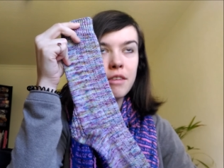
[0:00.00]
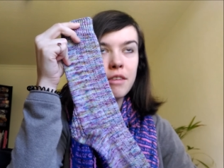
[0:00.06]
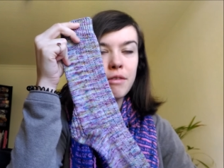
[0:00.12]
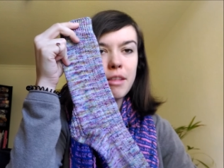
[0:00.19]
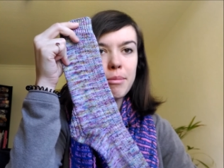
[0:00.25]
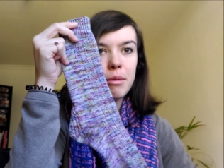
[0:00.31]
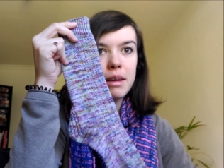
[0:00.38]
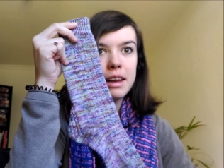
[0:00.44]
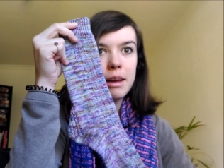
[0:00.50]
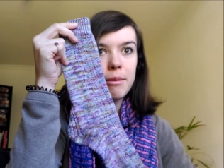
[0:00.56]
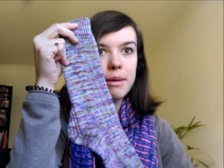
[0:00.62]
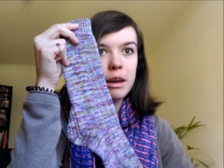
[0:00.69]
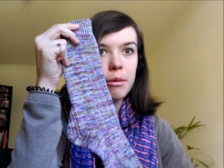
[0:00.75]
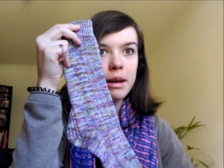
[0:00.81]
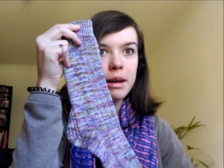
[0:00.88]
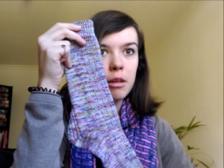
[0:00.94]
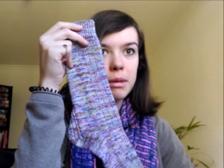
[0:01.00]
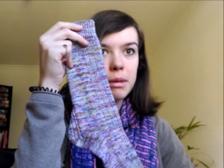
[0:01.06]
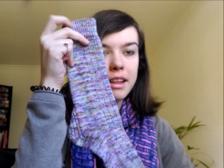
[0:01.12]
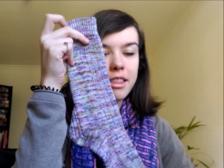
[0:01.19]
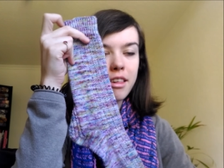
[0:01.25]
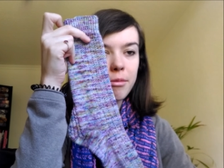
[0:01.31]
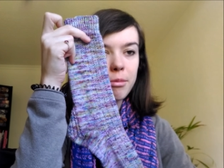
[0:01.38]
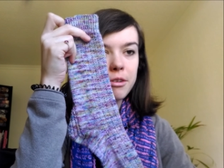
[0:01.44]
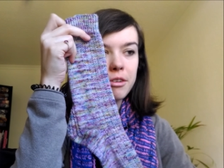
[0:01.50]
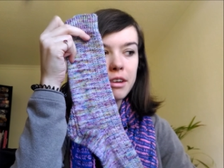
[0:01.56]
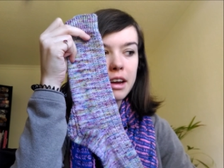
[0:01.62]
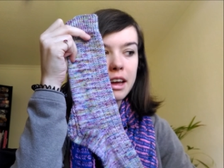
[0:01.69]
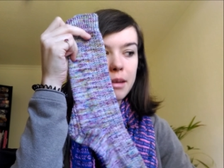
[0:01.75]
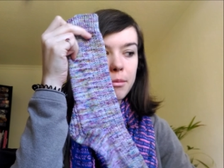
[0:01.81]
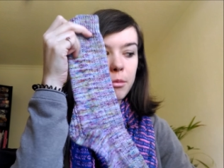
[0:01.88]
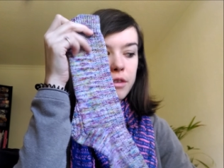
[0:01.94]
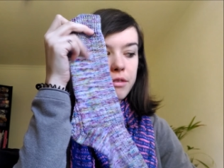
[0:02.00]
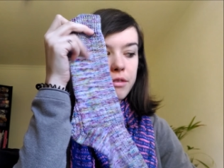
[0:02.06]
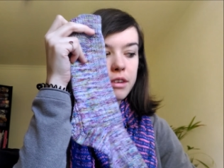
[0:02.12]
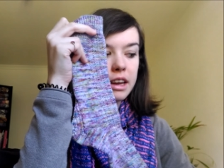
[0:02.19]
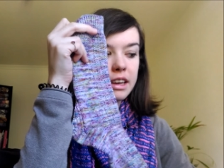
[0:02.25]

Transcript: It fits me really, really well, but I just want to get a, more of an